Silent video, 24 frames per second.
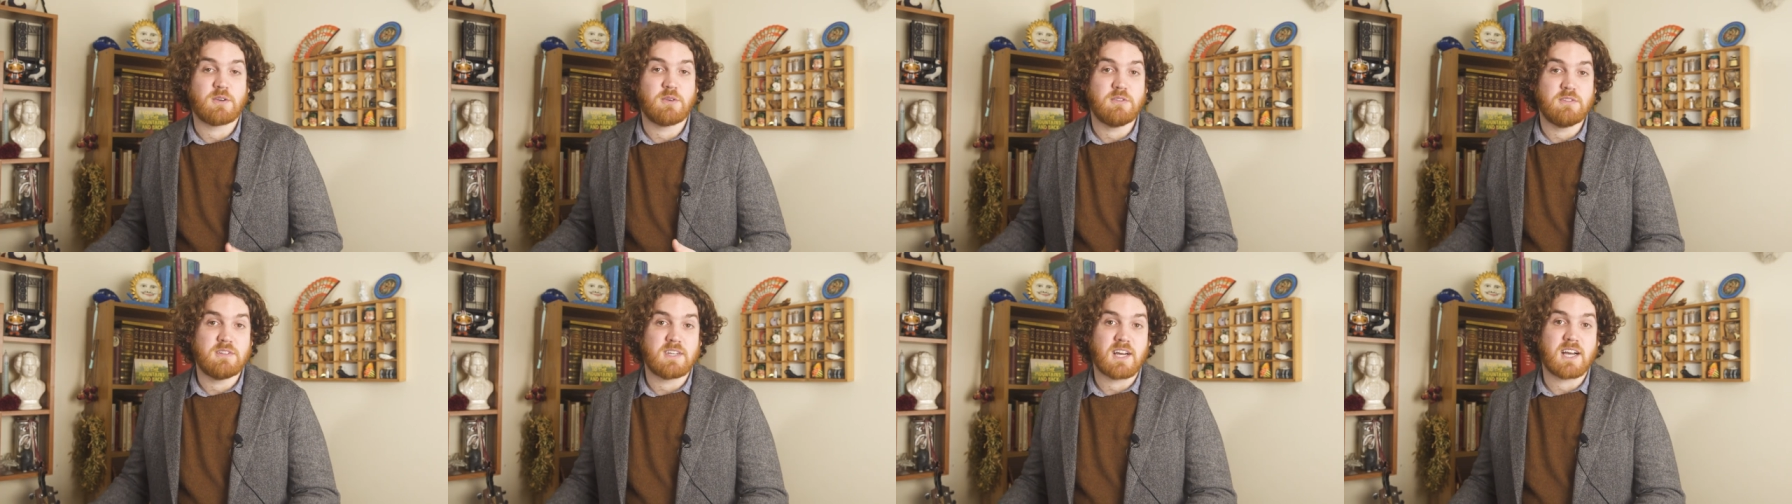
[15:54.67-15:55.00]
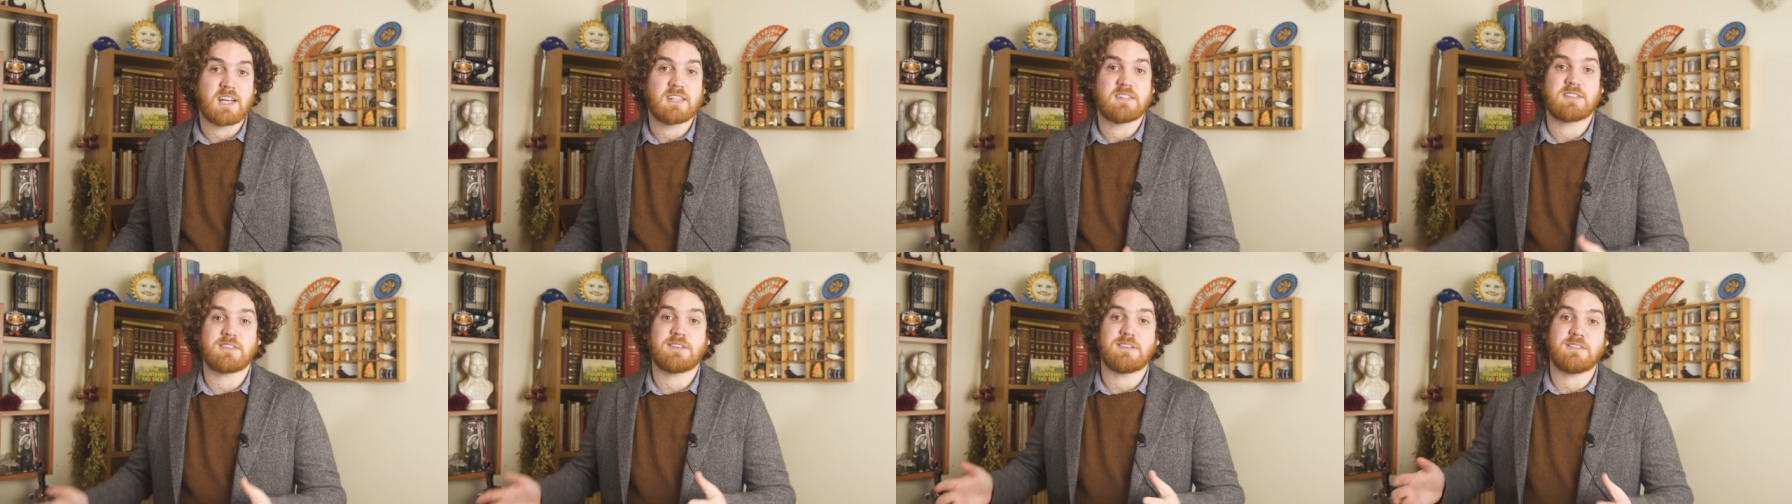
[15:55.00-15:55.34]
who
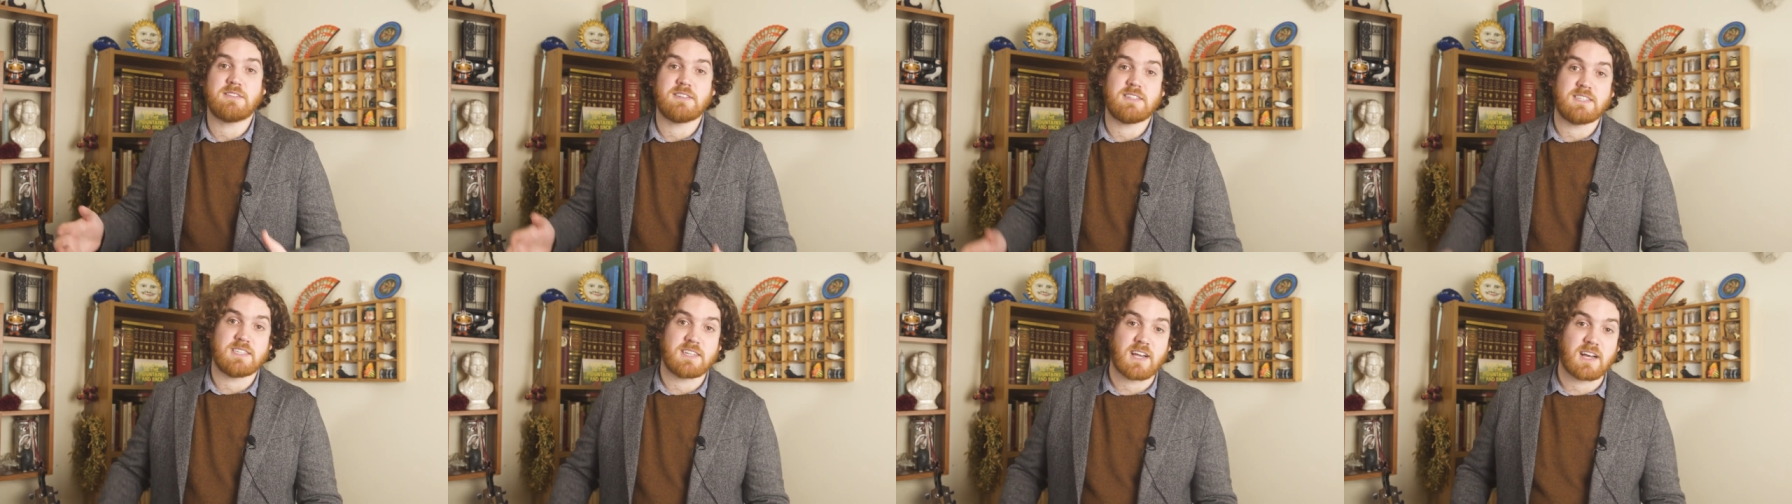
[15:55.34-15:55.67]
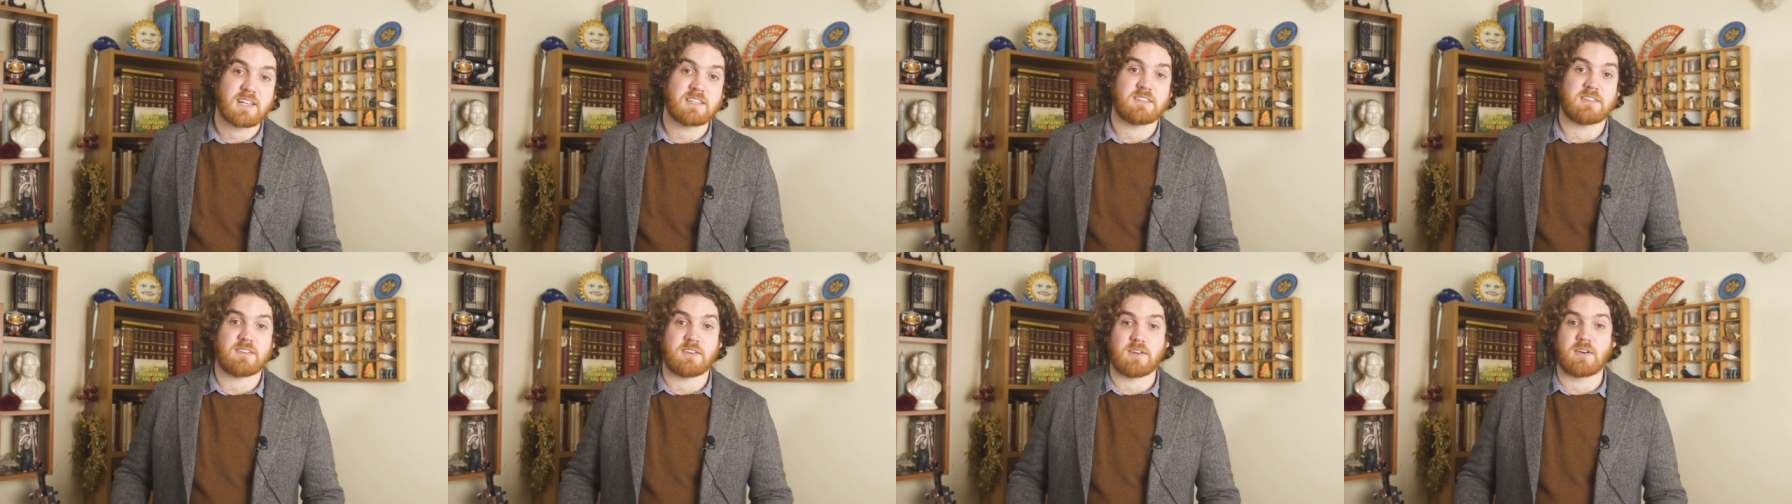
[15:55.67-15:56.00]
does or
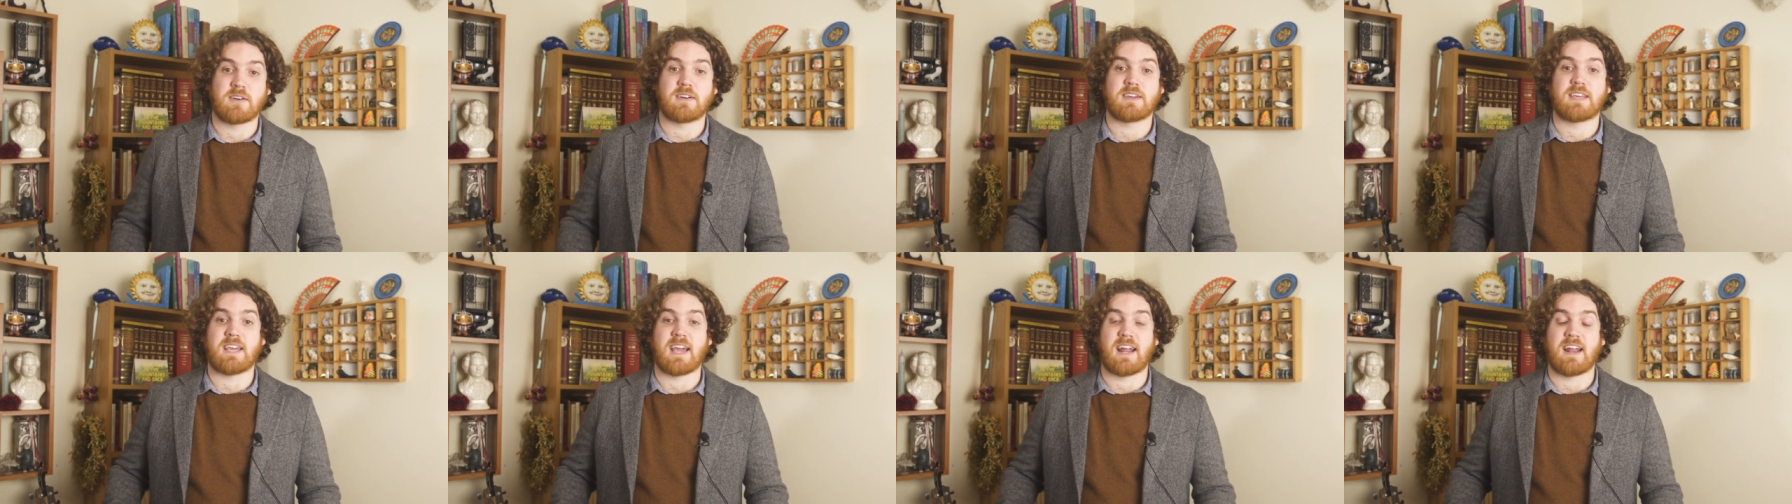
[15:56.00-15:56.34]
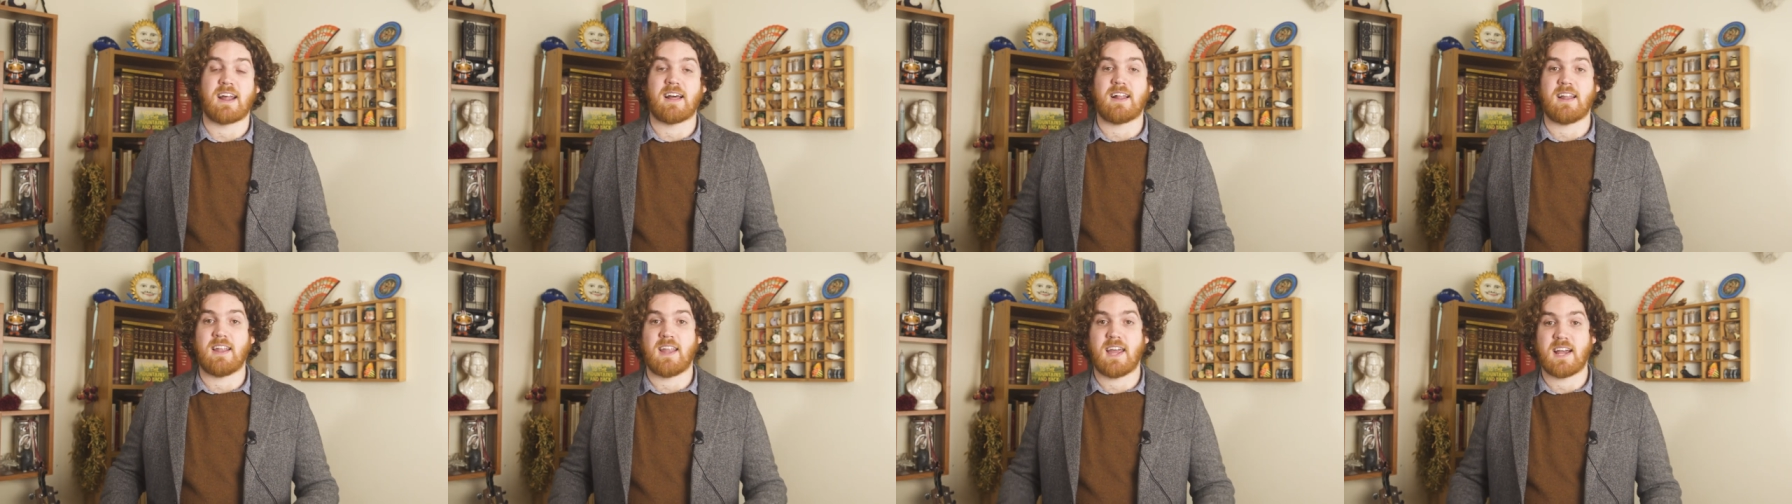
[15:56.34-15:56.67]
does not get
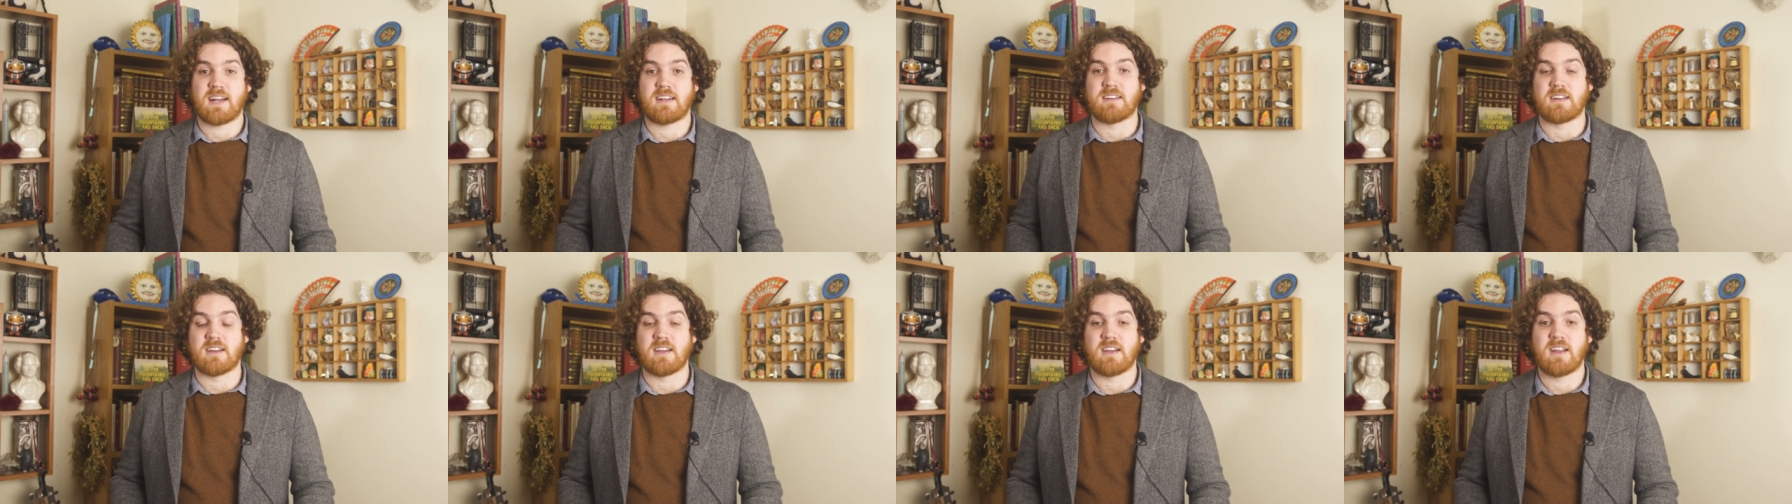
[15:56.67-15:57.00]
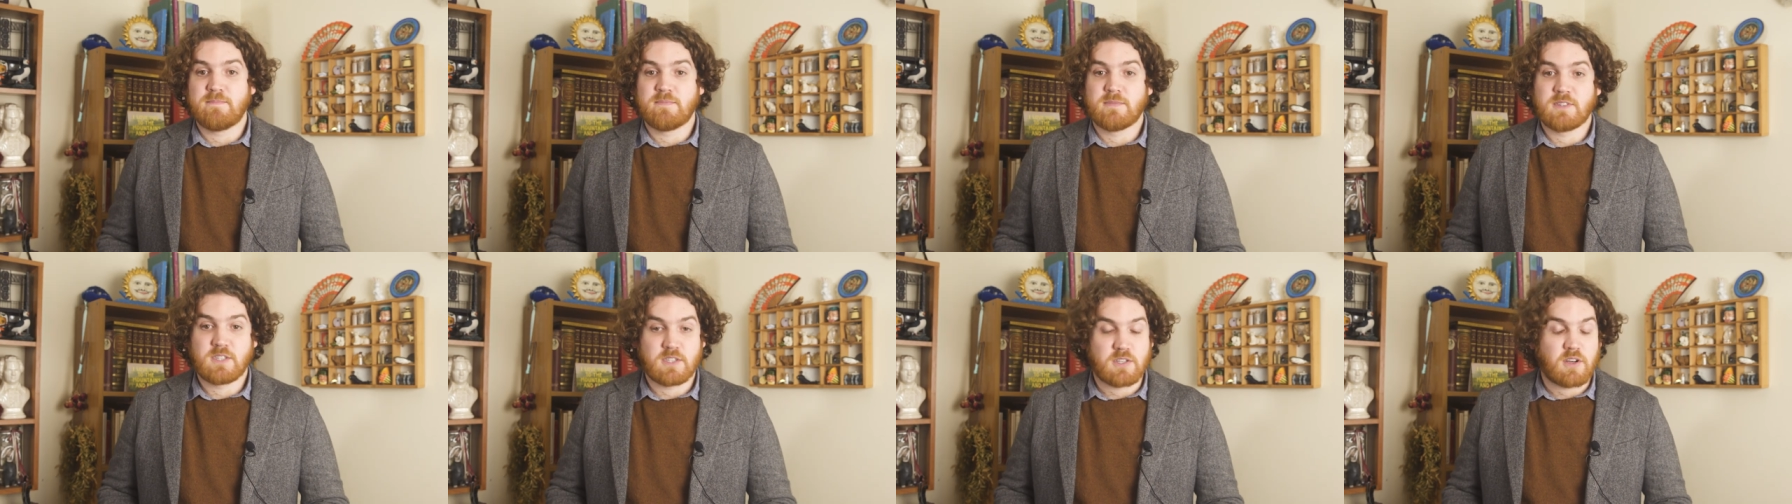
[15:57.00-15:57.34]
elected.
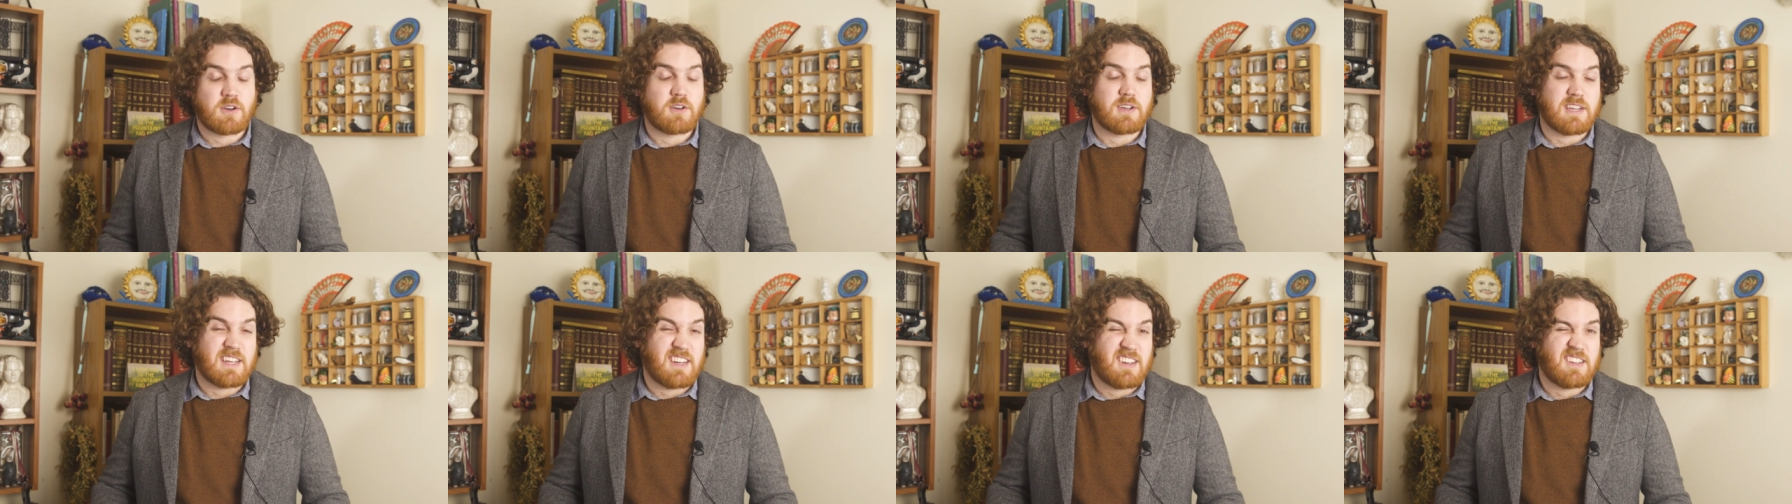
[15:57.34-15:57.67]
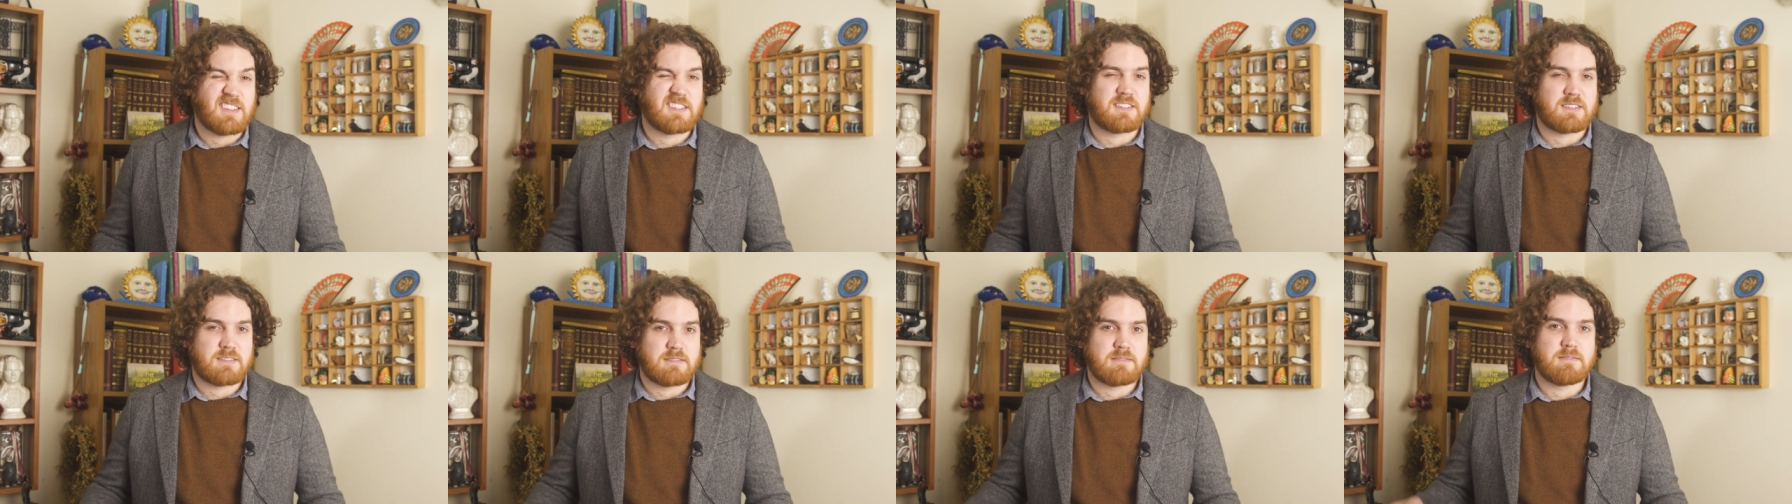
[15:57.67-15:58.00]
So it
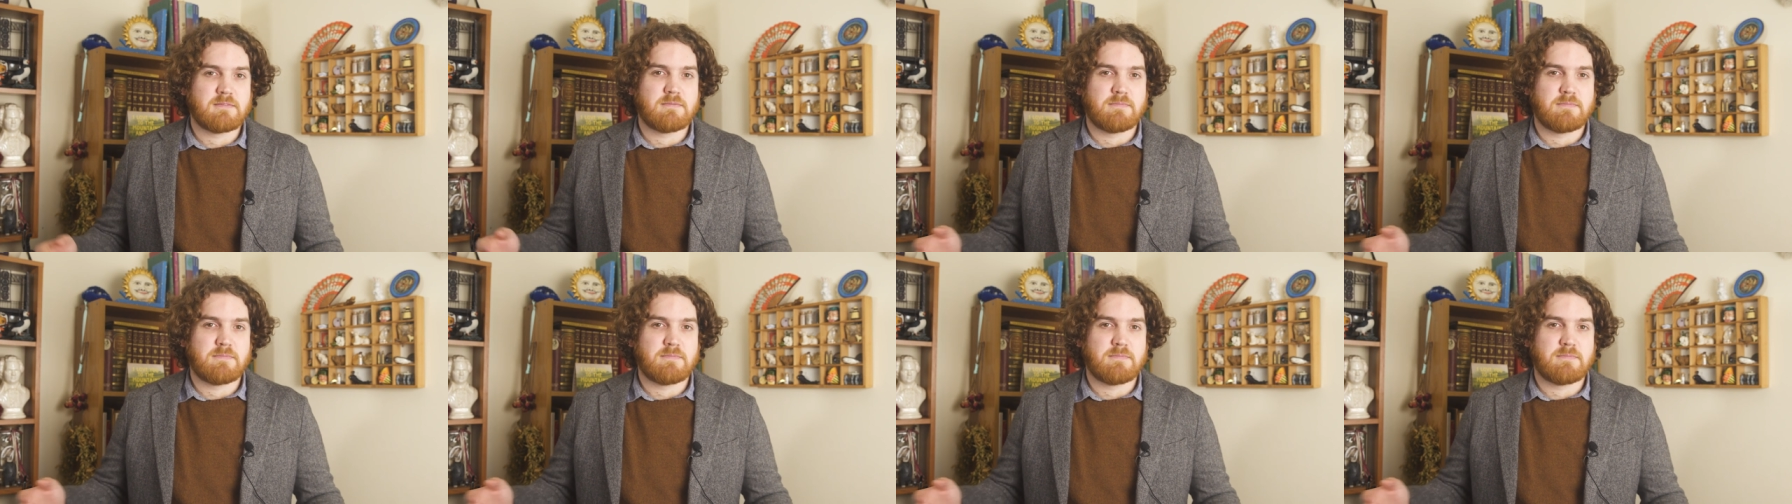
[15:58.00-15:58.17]
is